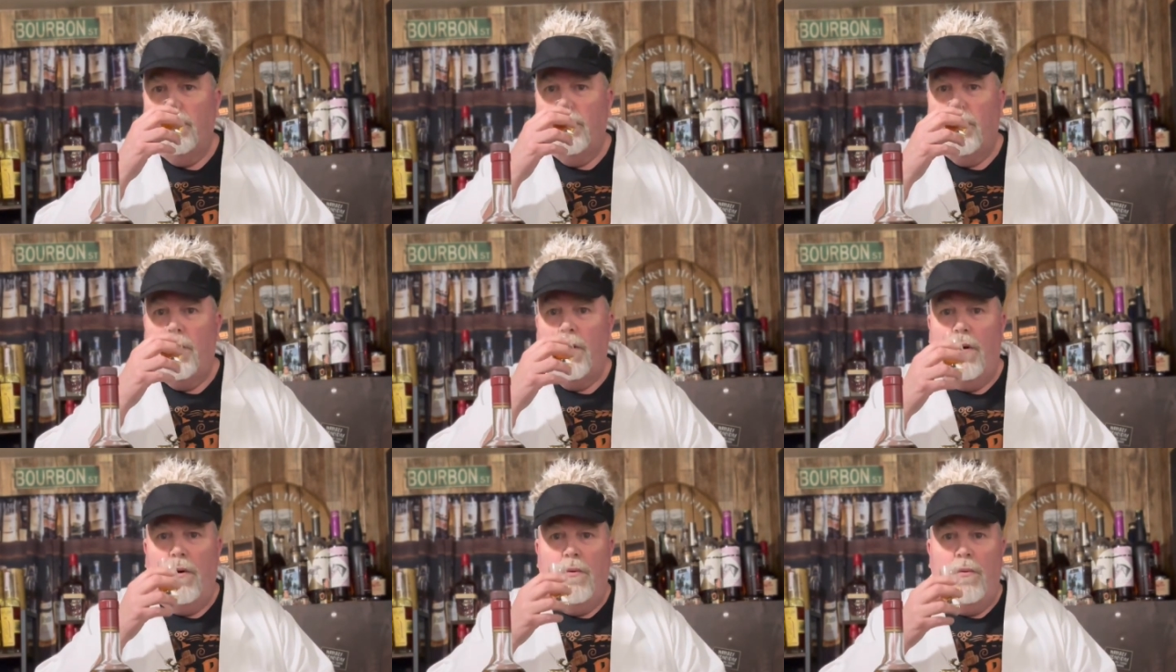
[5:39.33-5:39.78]

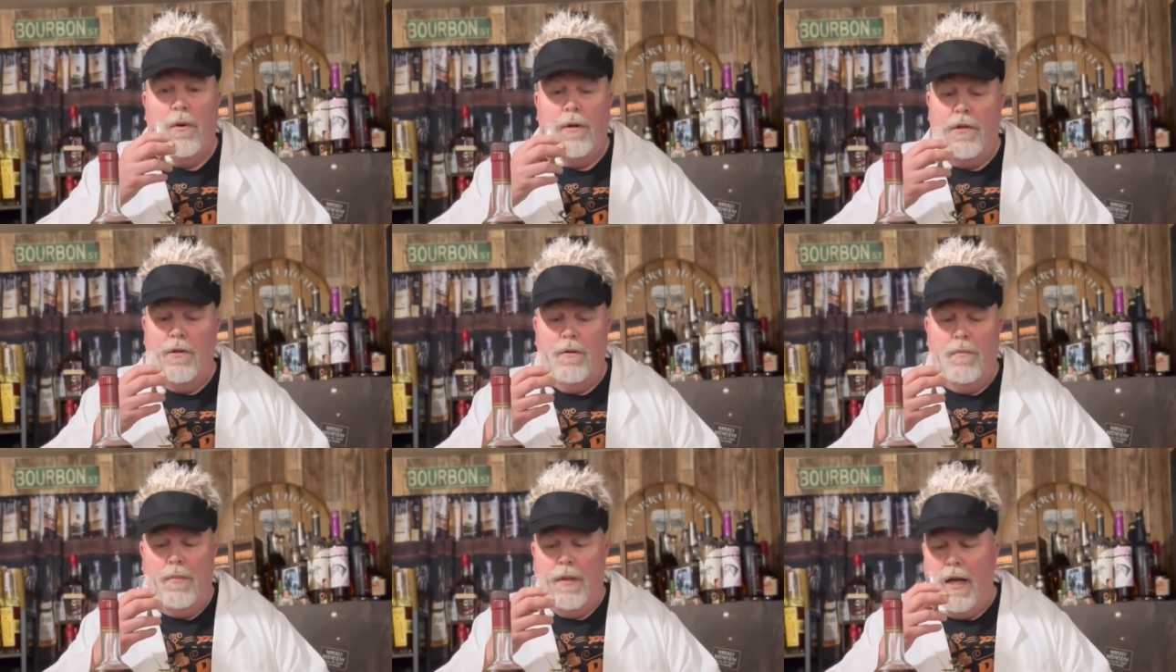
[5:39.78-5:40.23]
So we're
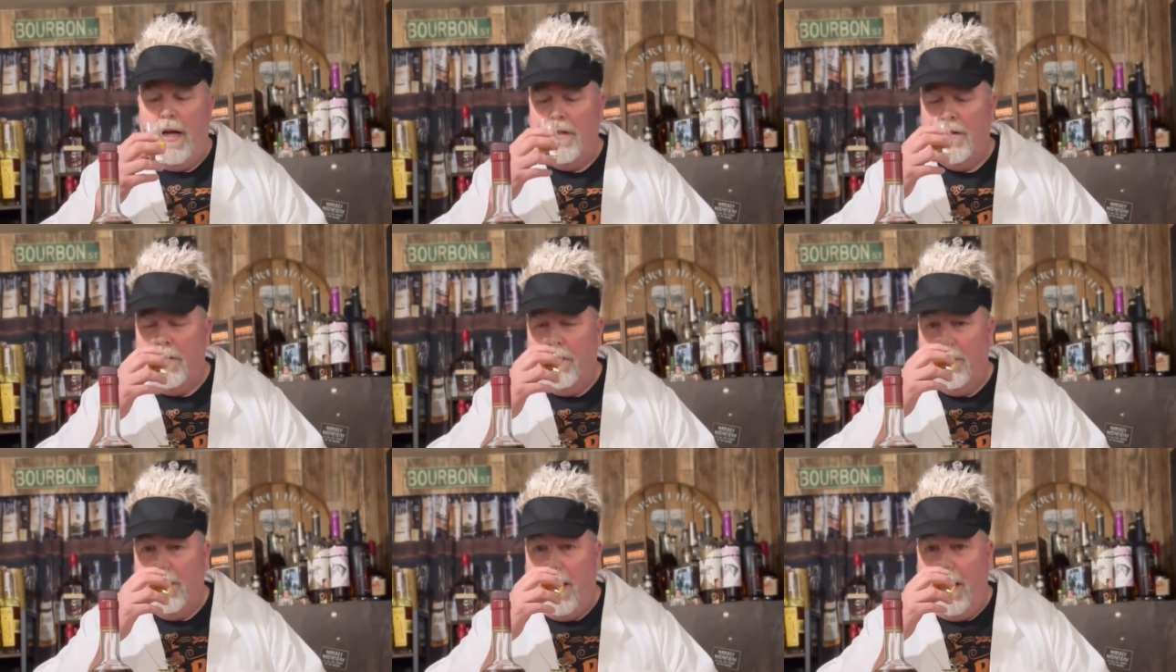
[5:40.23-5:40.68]
doing
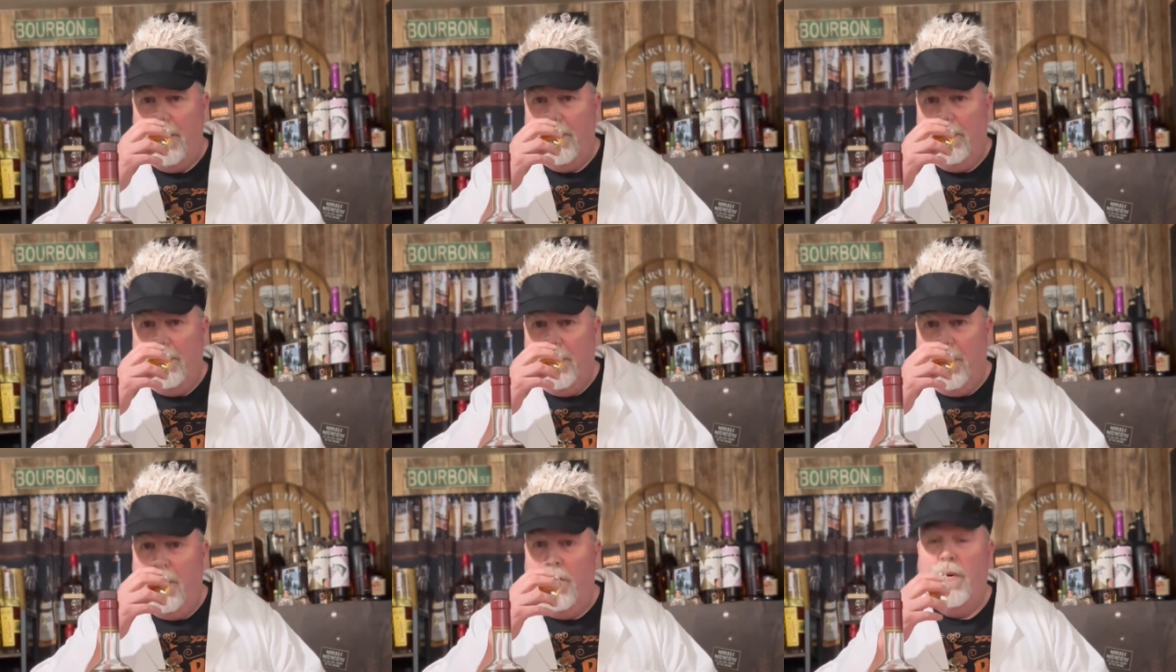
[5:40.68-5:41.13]
Blanton's, and
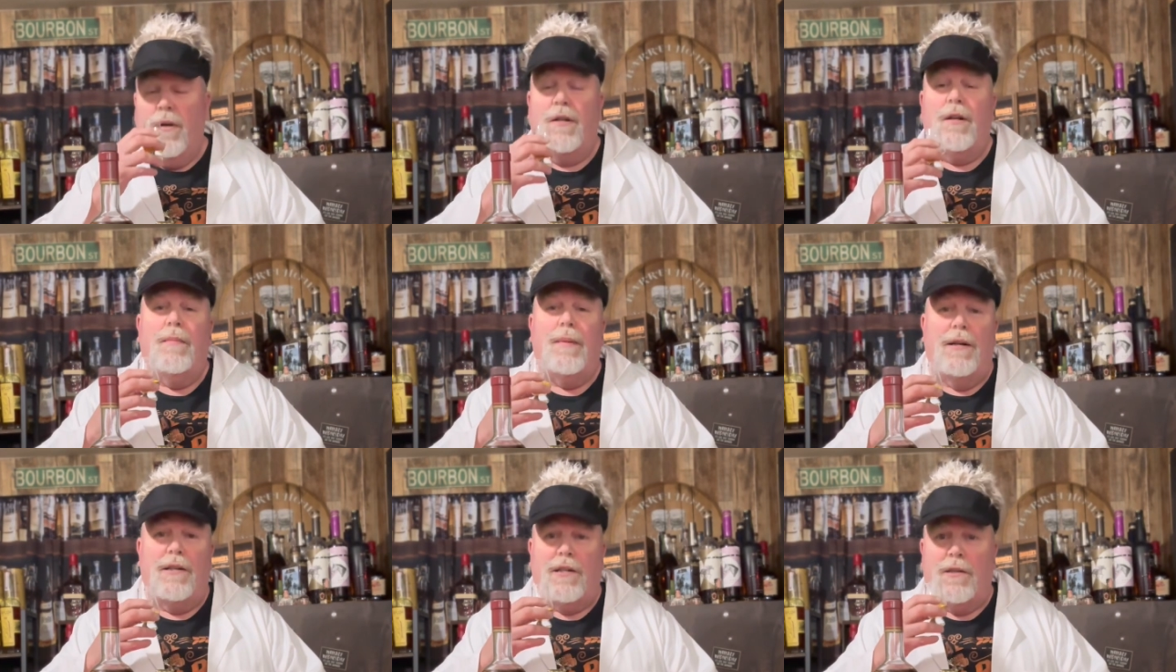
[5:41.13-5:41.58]
you want
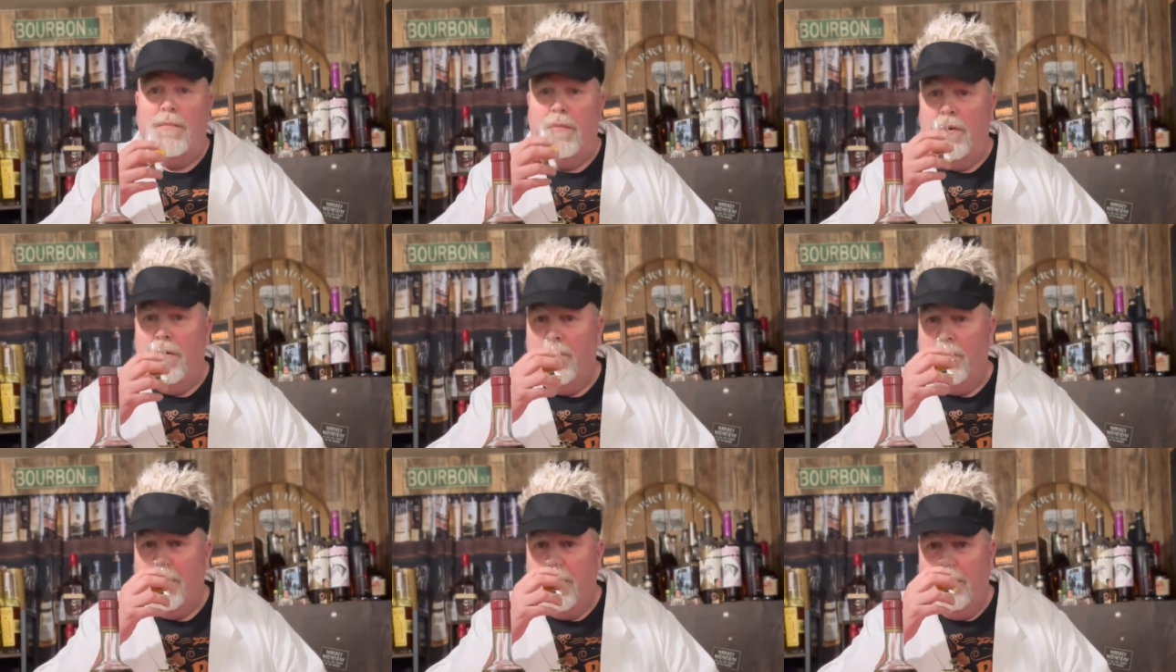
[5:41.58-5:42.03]
to talk about
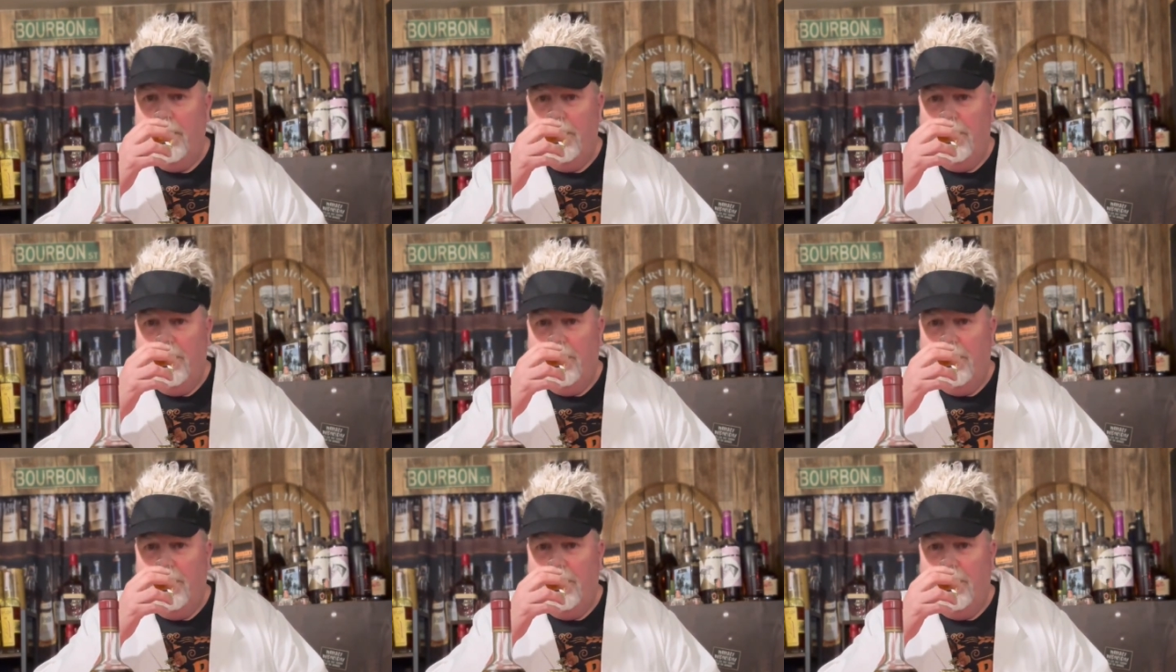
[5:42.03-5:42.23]
smooth.